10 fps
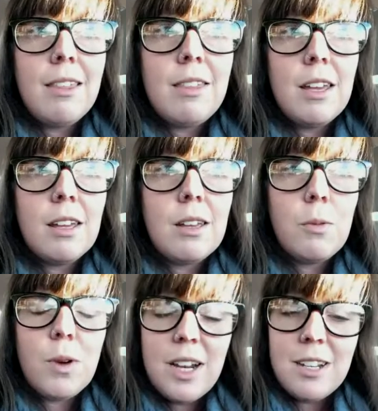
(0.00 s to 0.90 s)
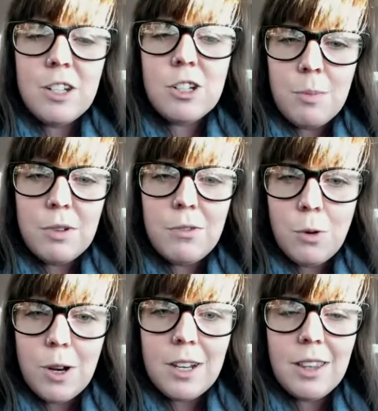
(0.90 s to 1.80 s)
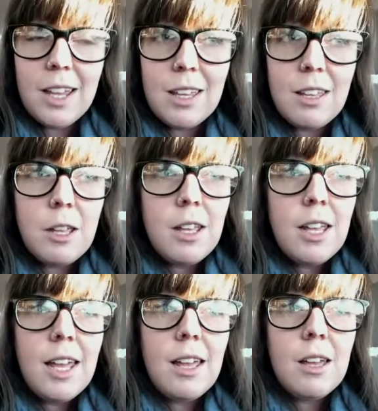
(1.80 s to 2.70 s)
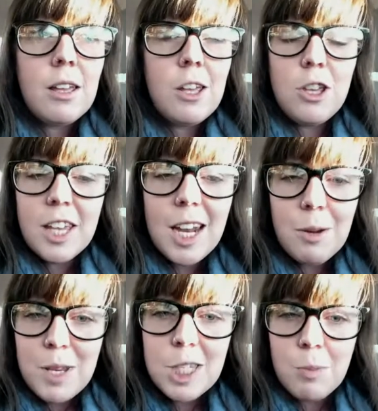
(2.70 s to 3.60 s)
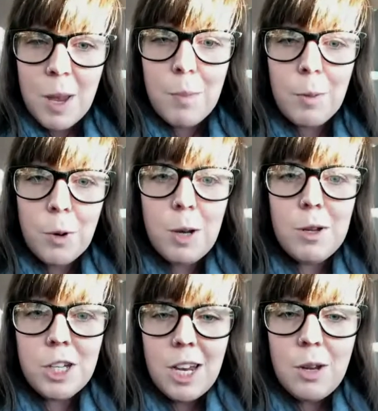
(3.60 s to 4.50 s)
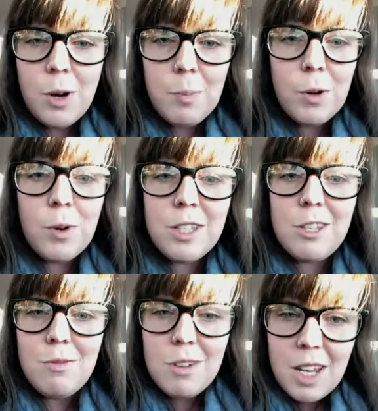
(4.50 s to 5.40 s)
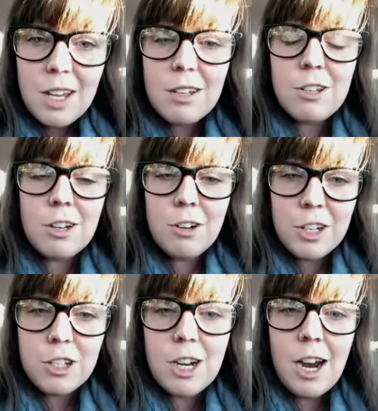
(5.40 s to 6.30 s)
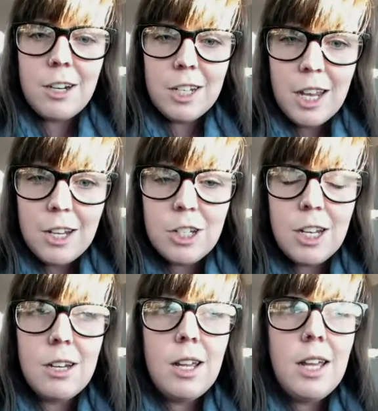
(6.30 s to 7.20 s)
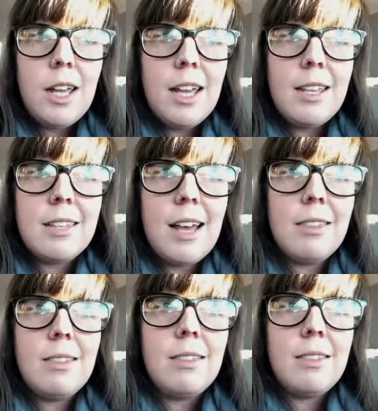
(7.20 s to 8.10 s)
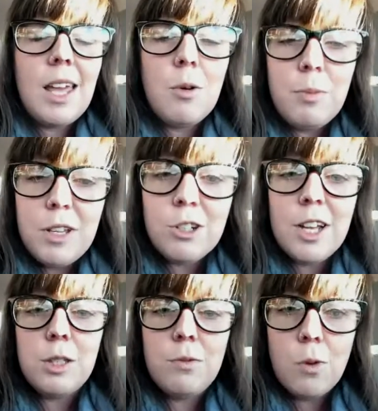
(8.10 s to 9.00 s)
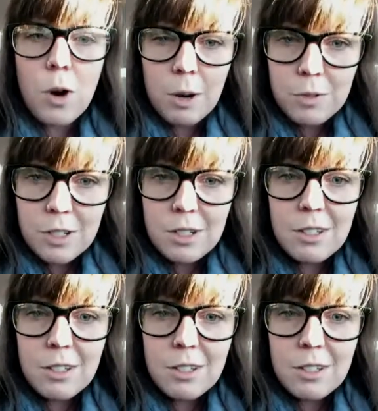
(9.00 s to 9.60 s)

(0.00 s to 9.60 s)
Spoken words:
I think what I touched on before, like, you can get a piece of paper pretty much anywhere, but what's unique to Christian higher education is that they will be transformed.